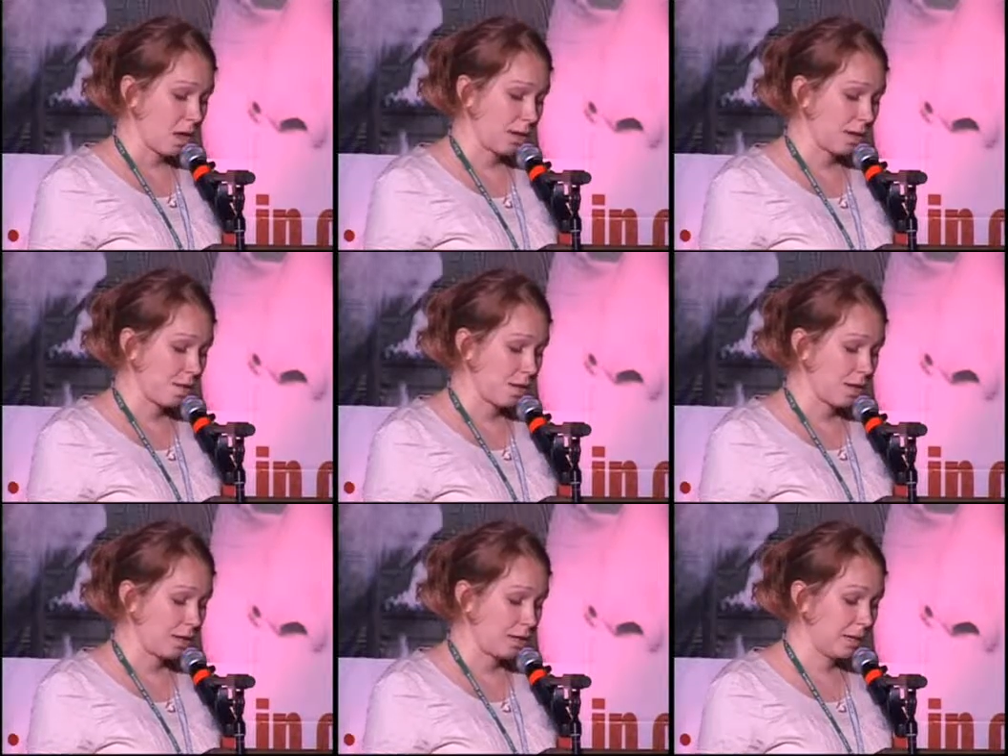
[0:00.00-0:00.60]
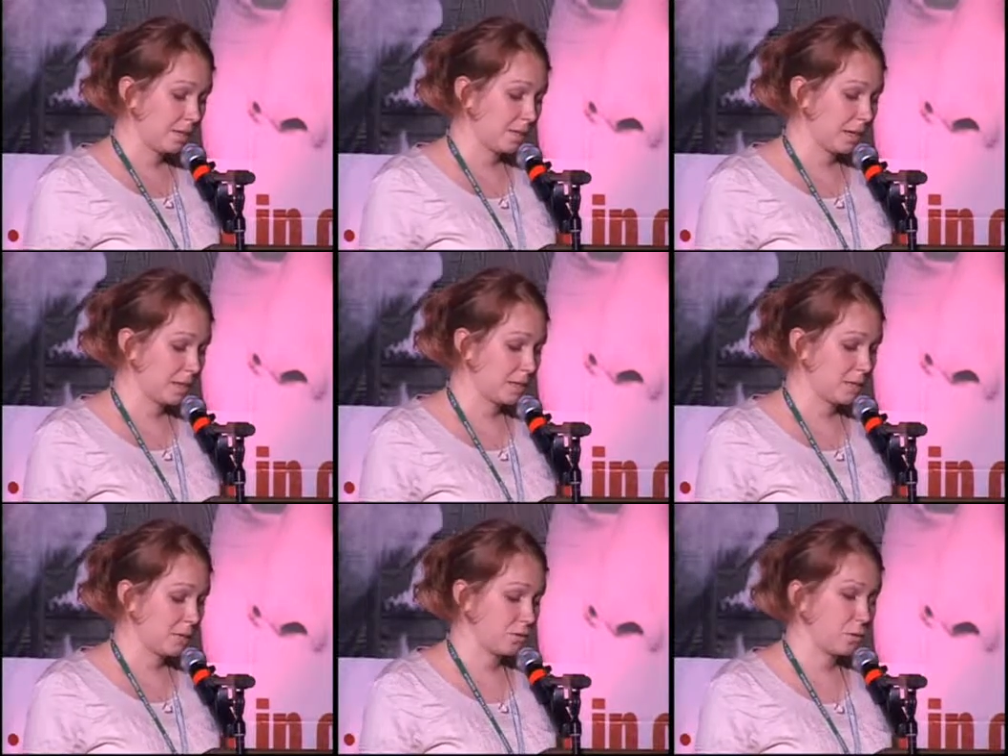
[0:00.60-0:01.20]
And the main
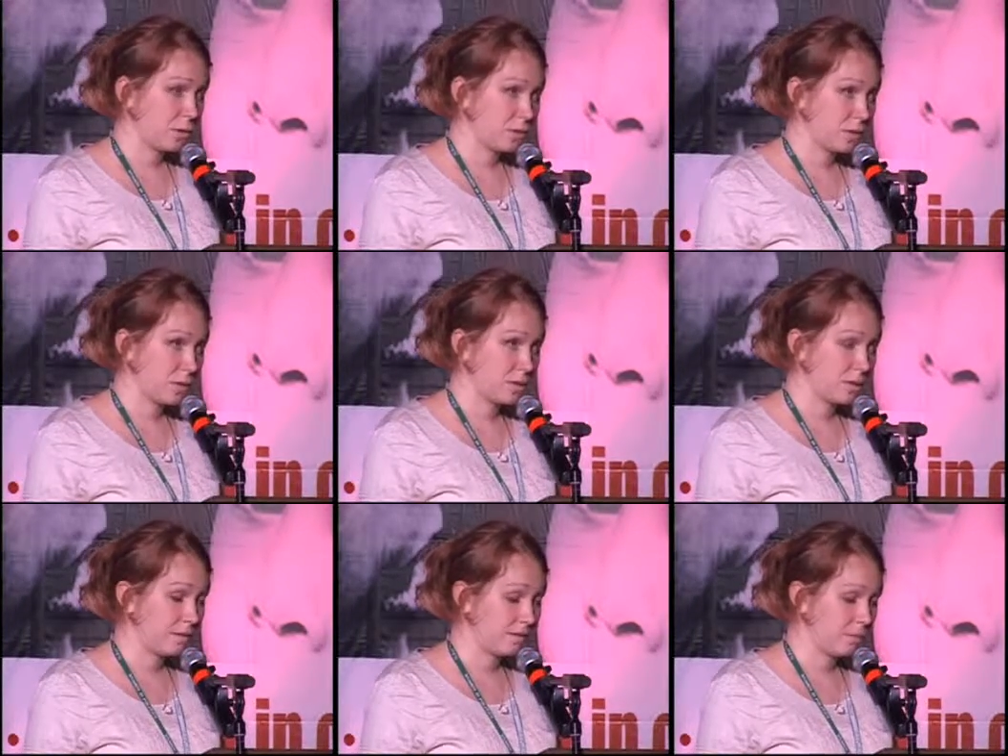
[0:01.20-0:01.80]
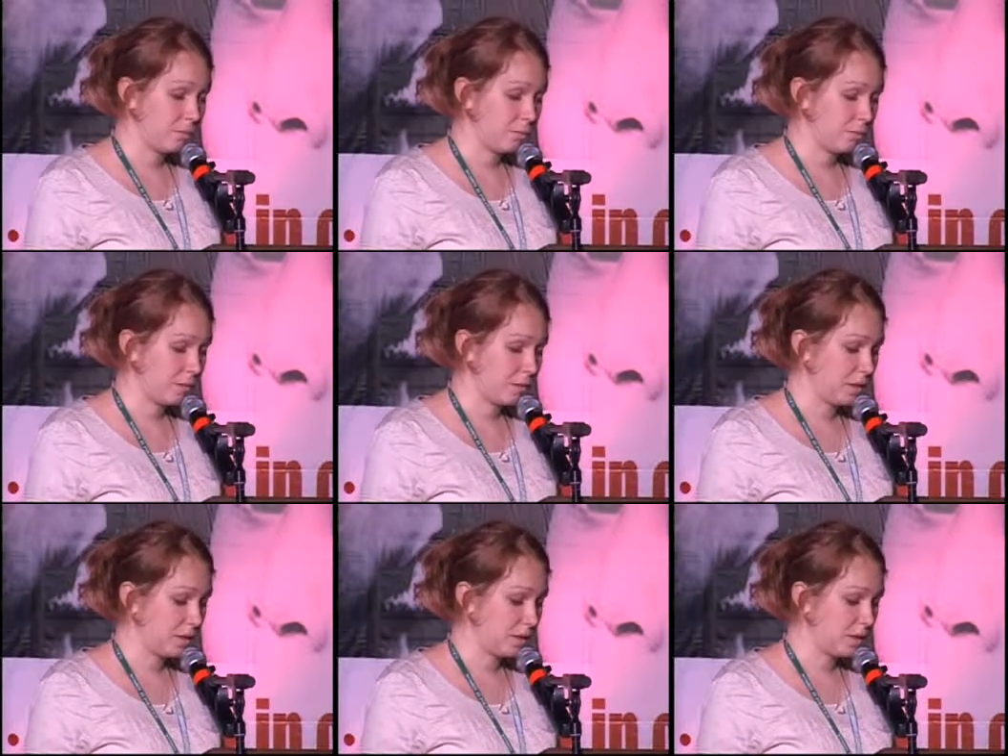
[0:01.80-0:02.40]
impacts on human
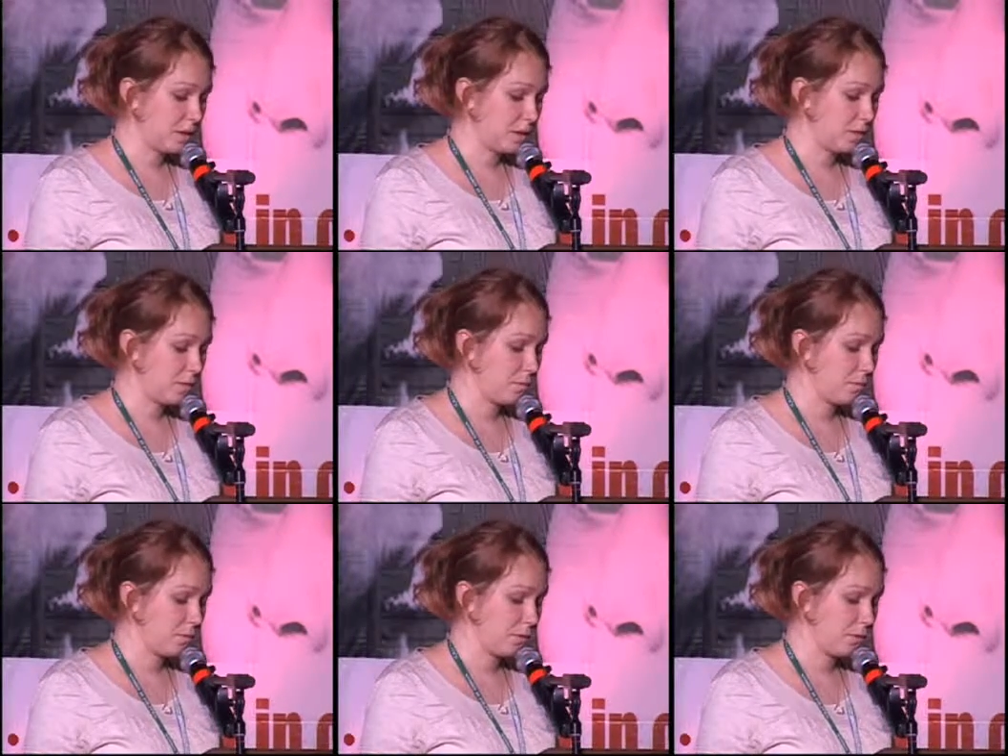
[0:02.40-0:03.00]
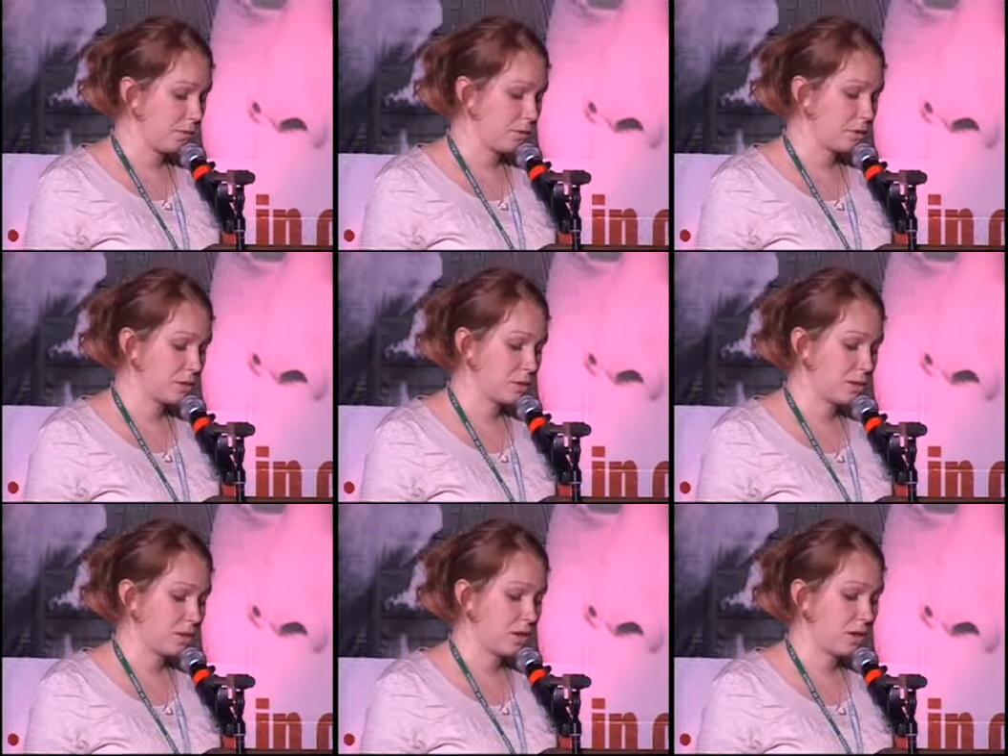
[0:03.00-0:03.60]
development are reduced
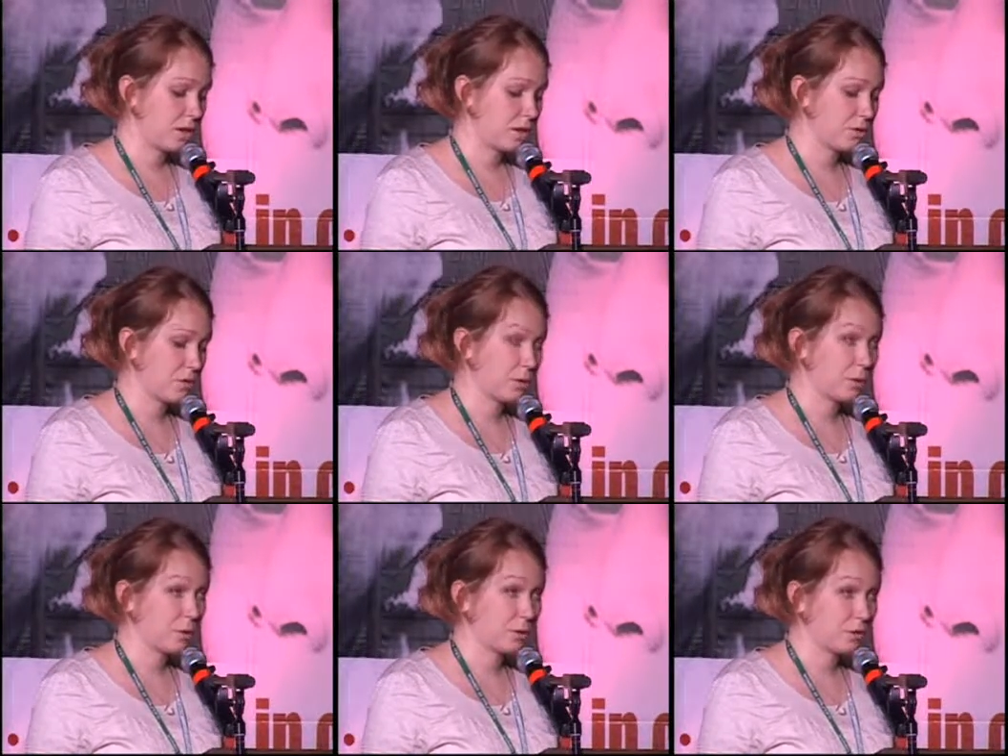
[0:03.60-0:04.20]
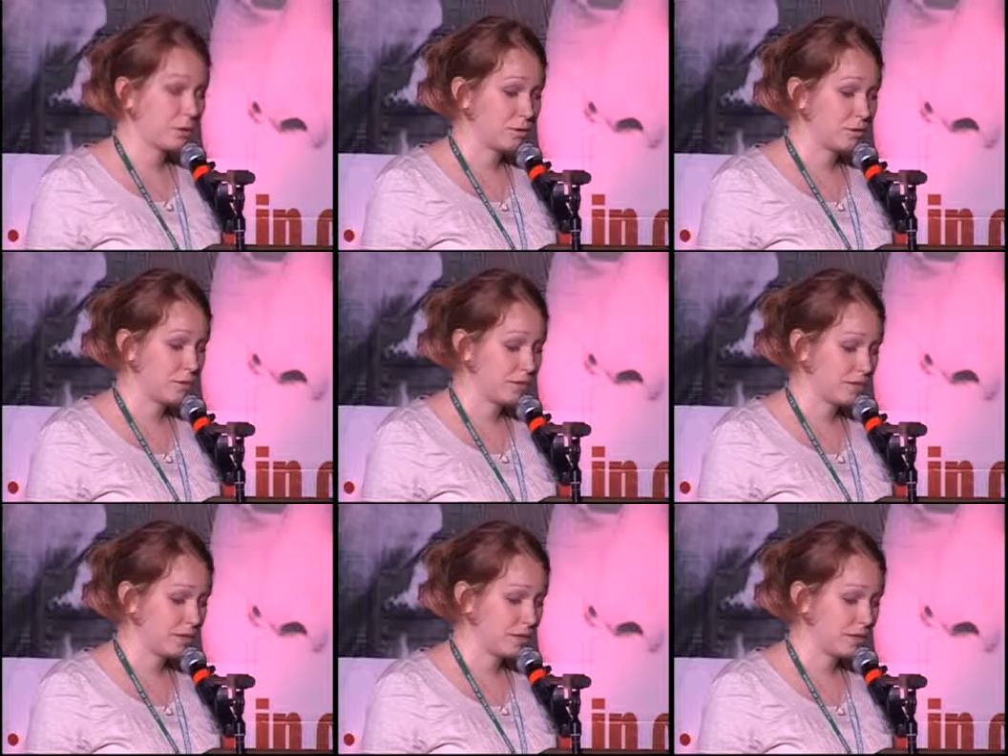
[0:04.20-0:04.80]
agricultural
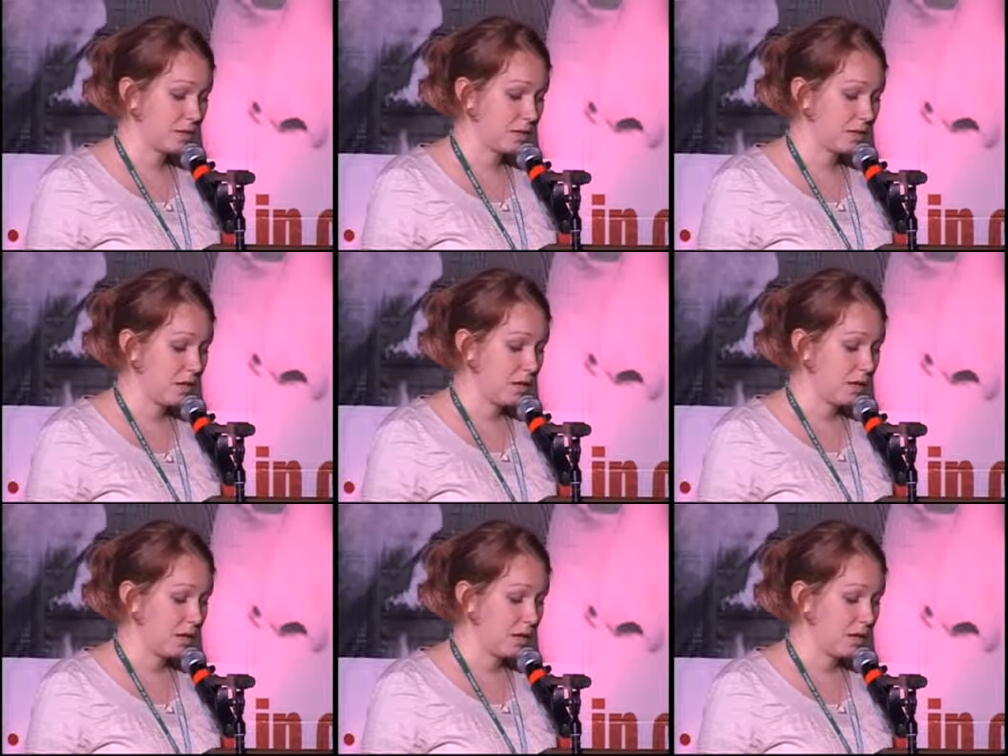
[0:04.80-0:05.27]
productivity,